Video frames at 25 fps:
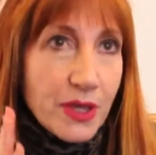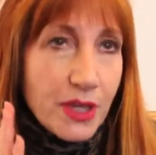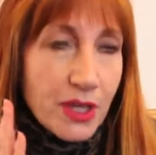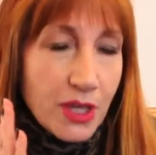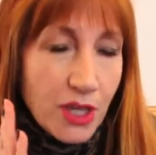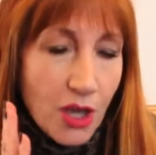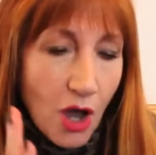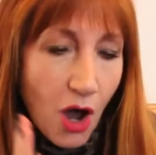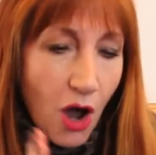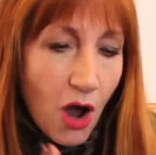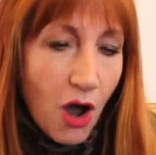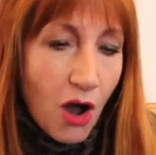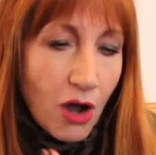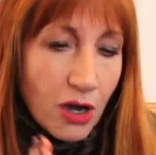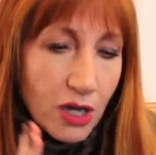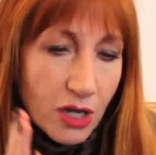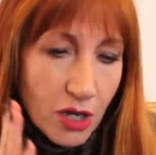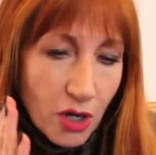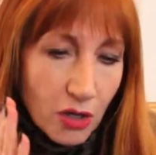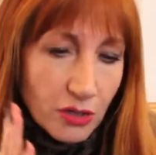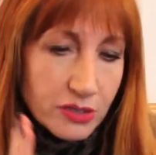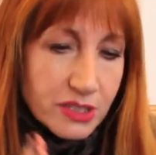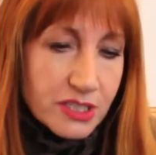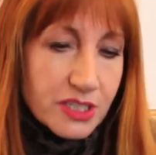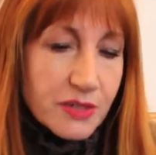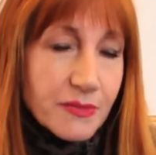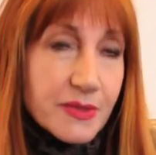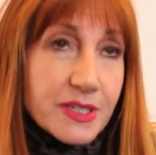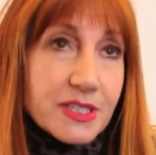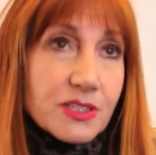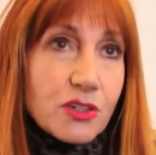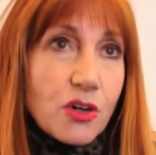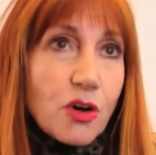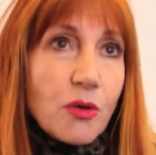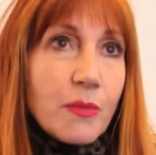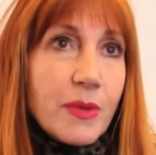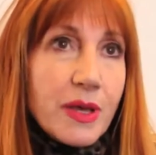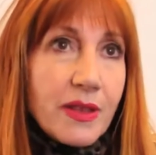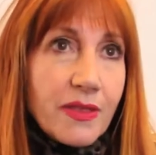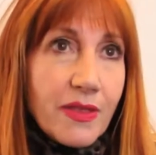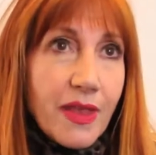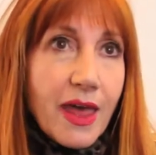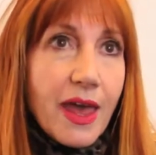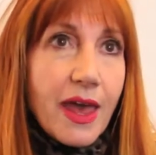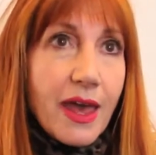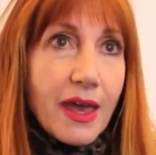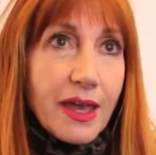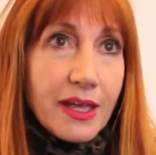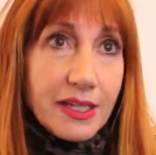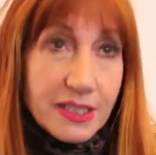Your customers come in
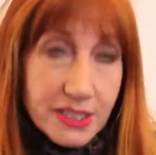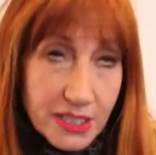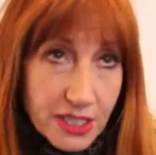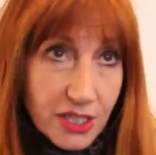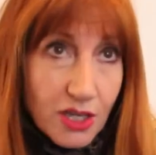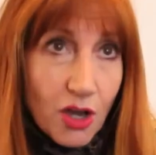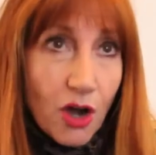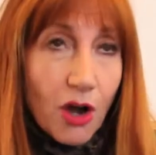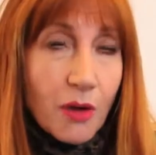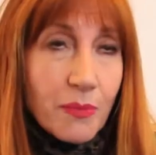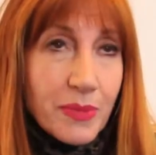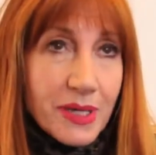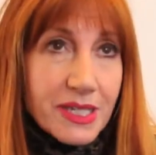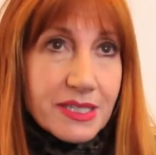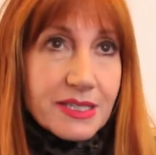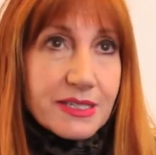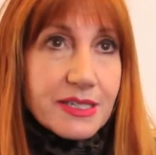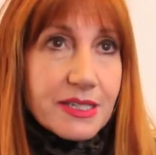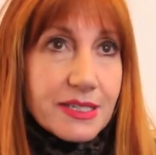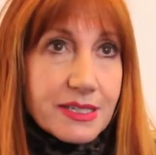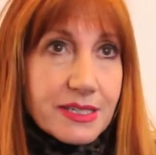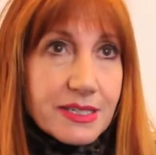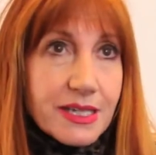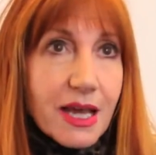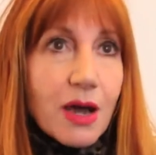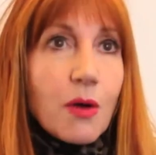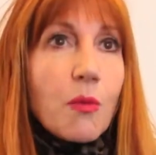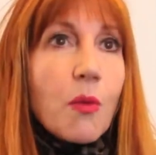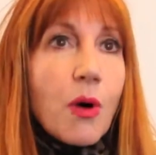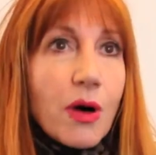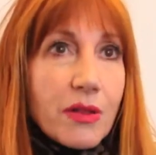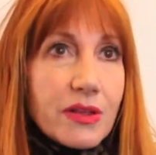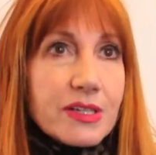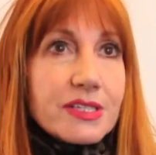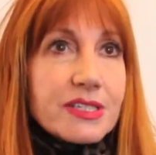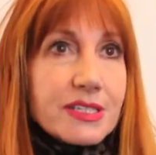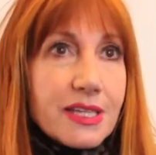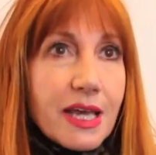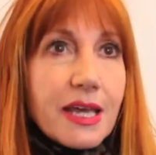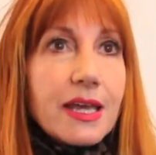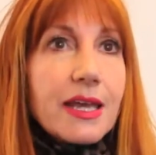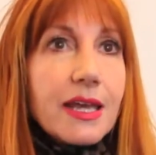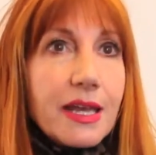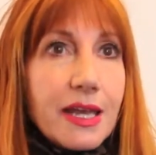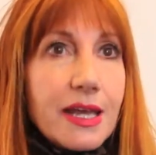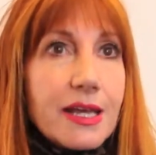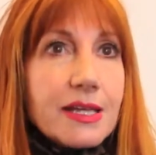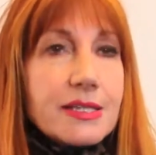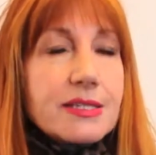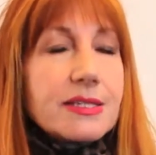there into your business, and what they're
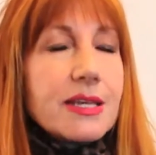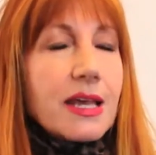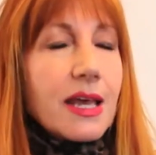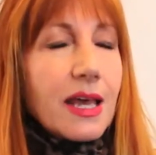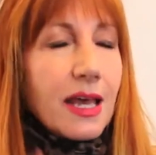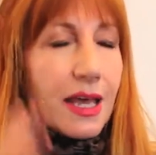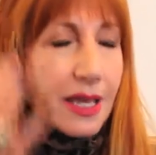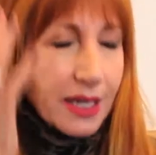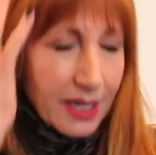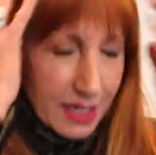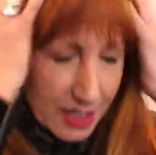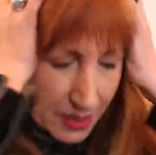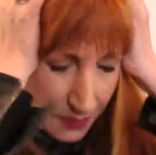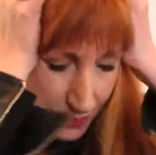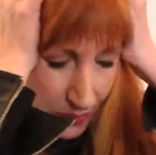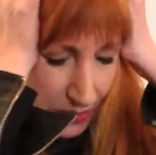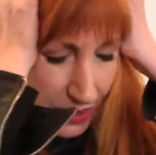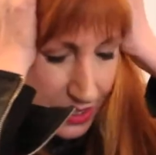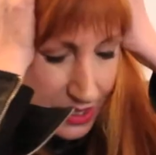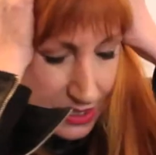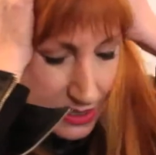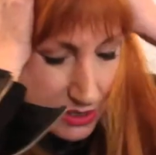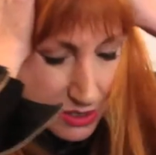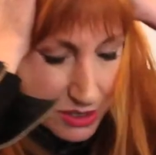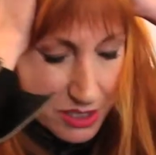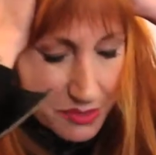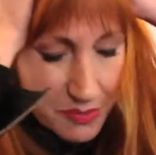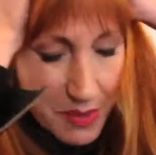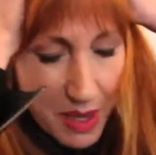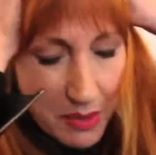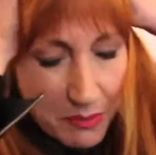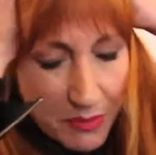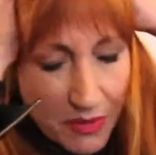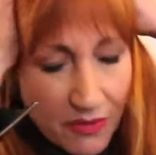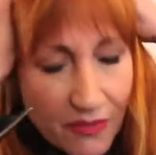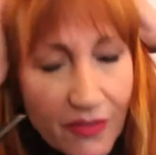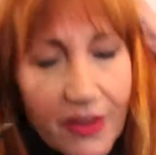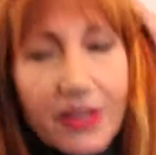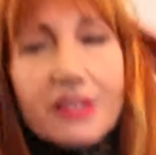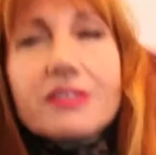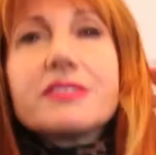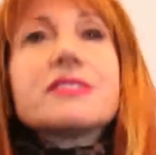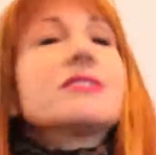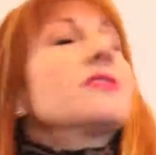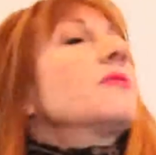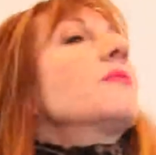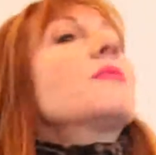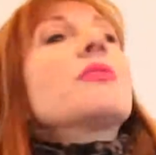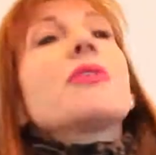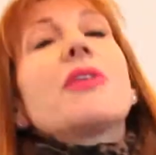saying is, can you please just make me feel
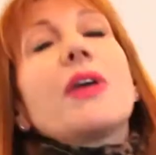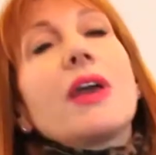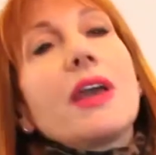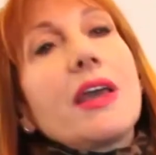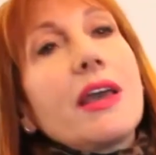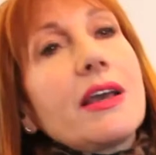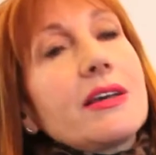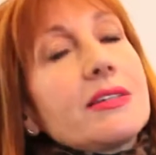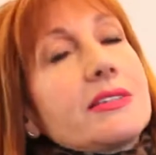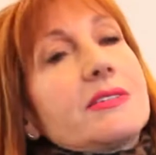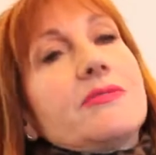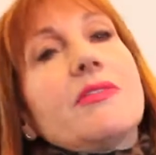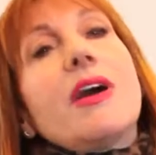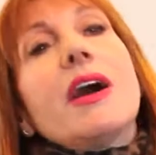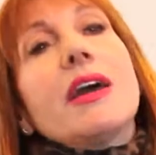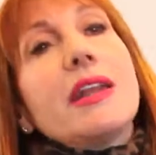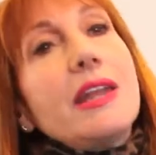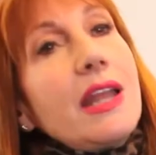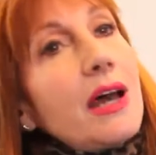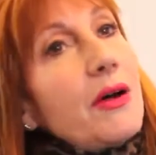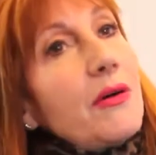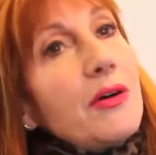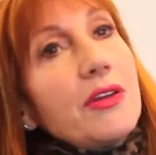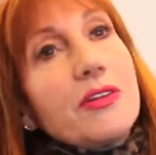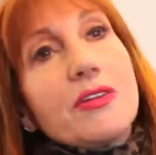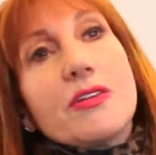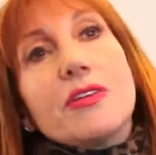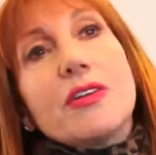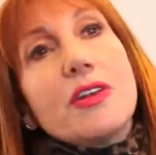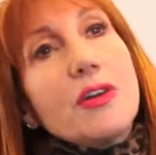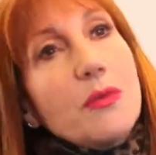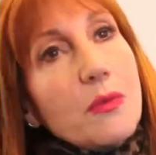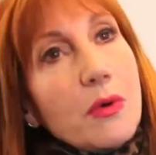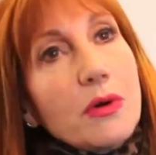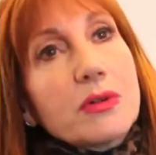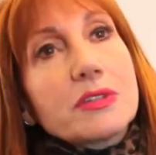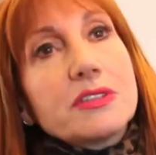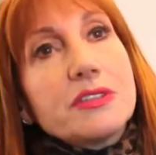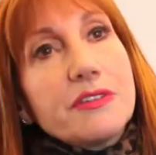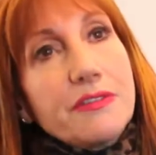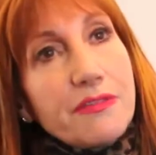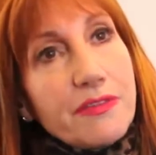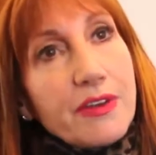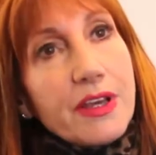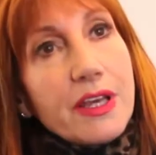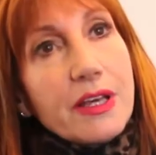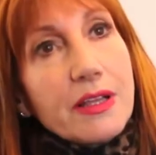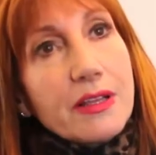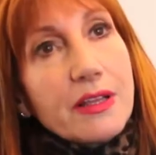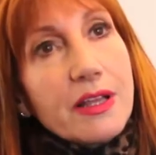something? Because right now I don't know what to
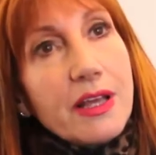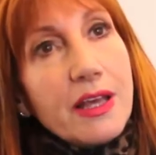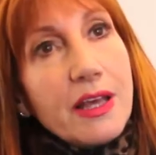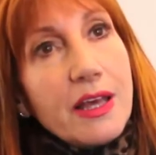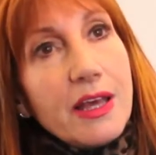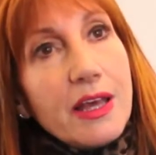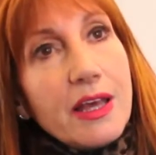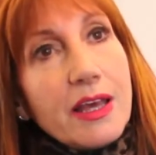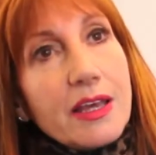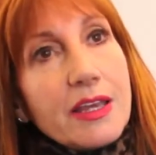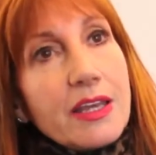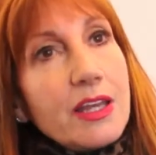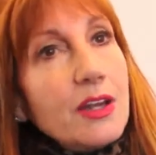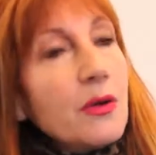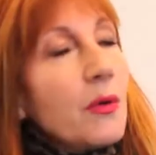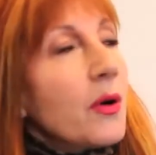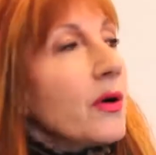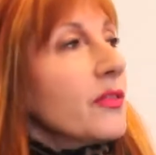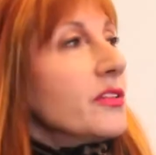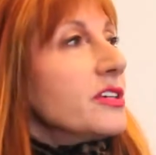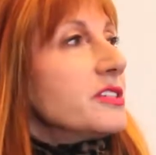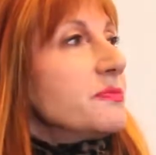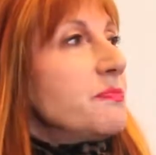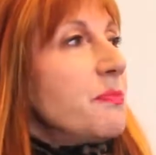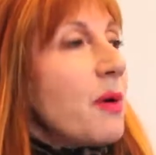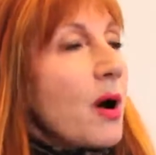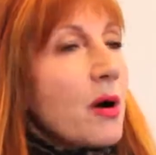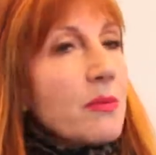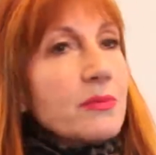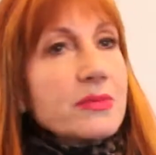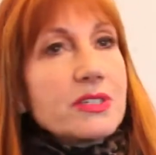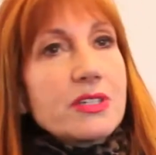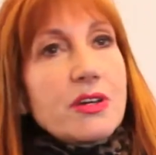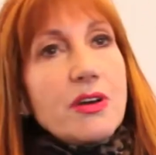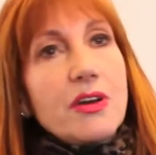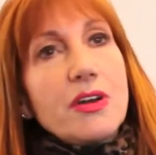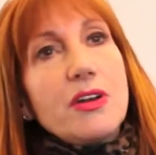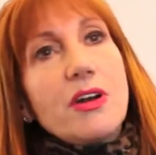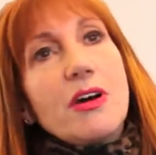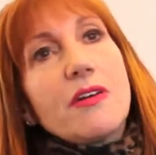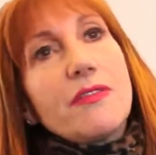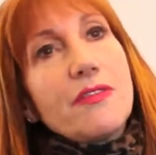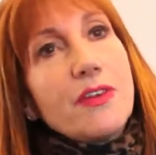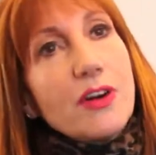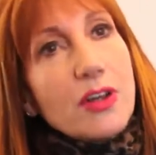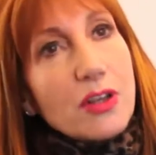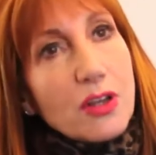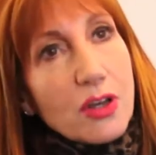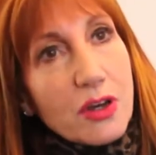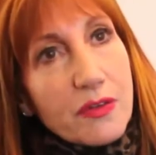feel. You know what, there's bombs going
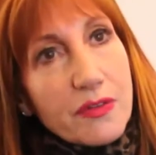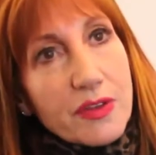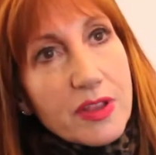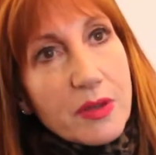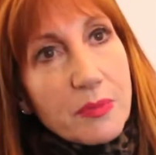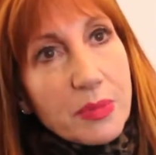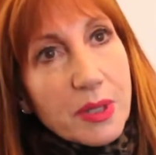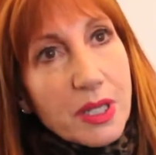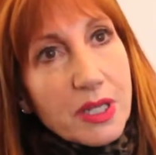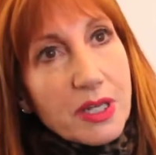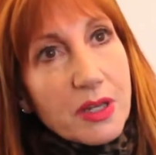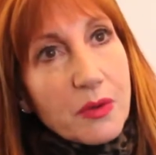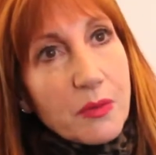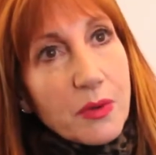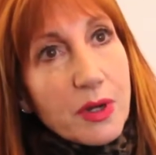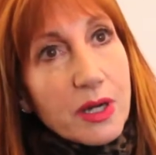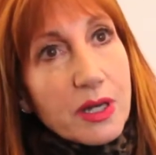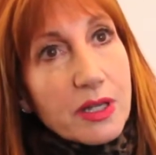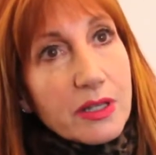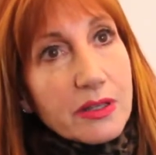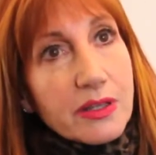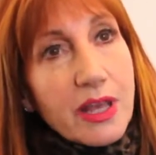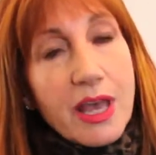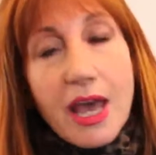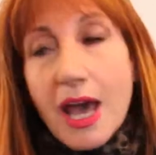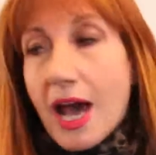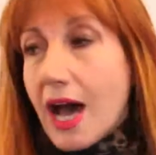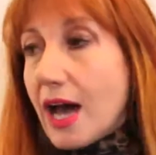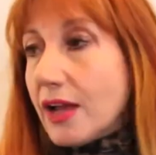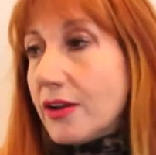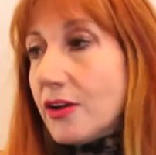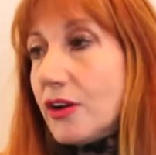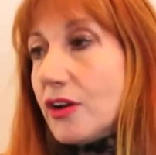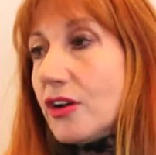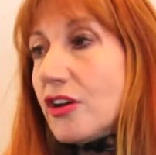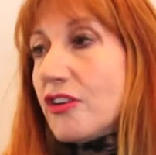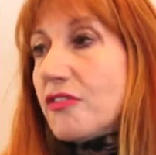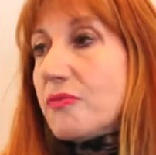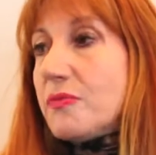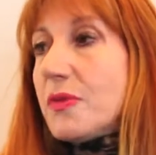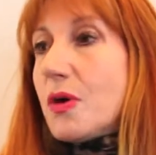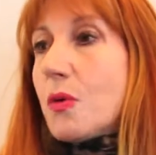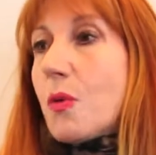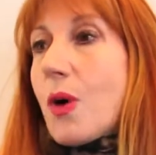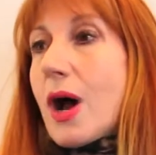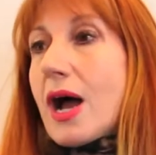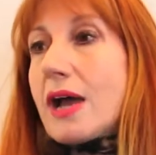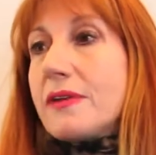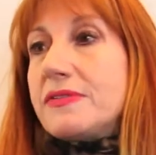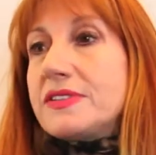off all over the bloody world. I don't know if my
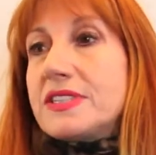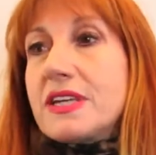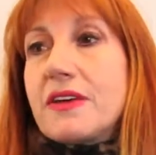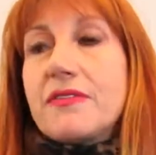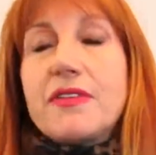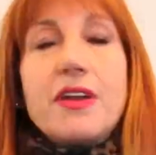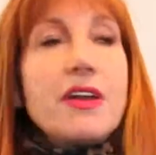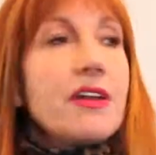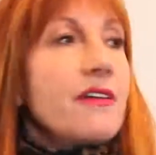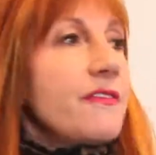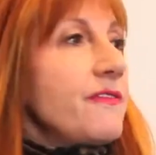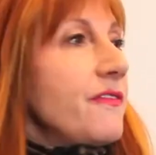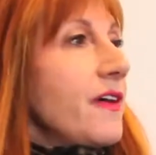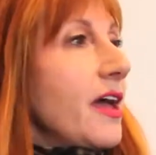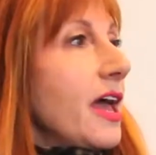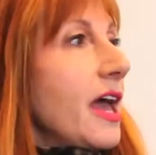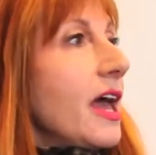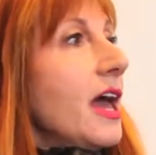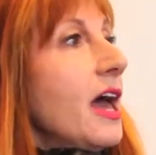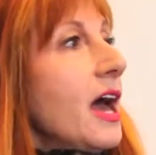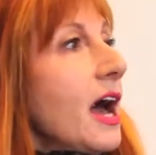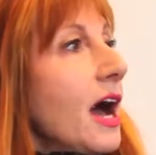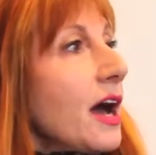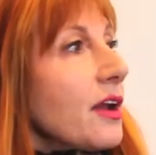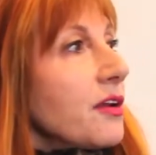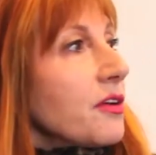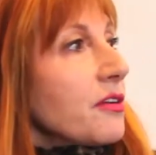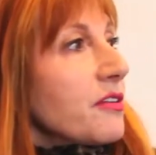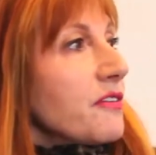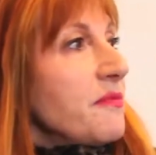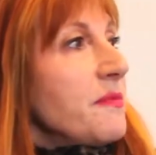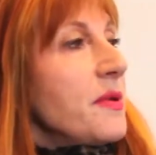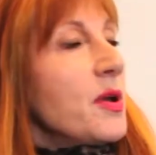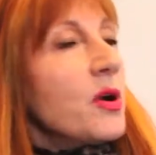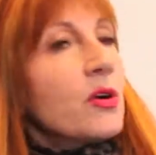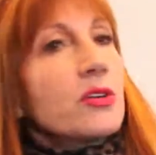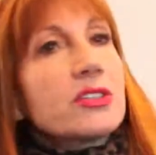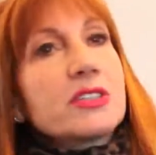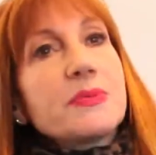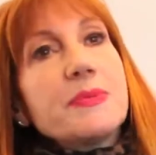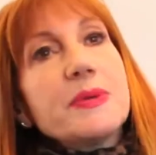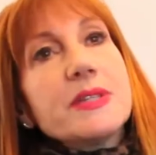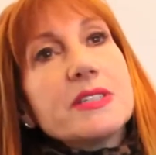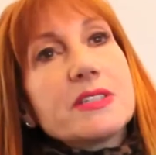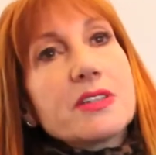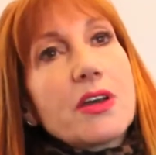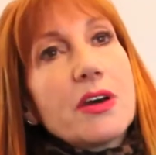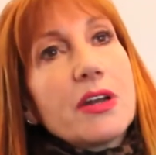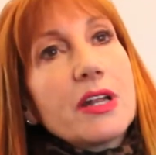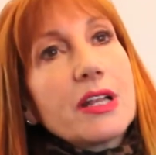wife's having an affair. I don't know if my
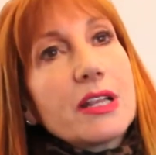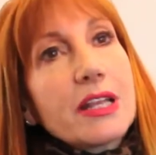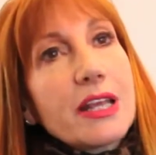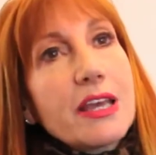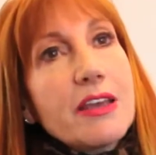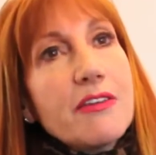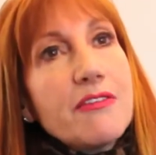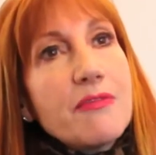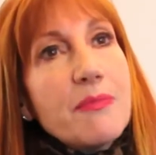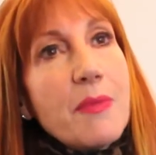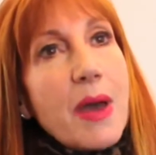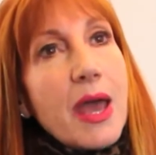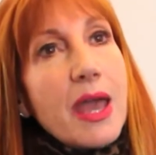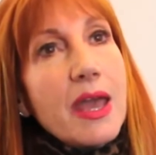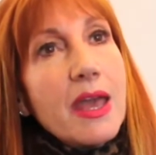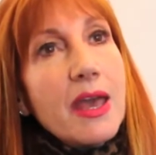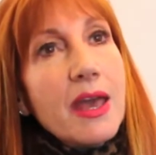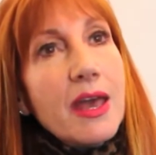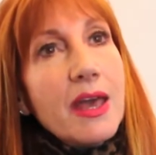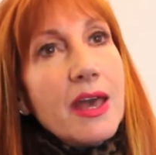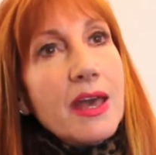husband's going to leave me.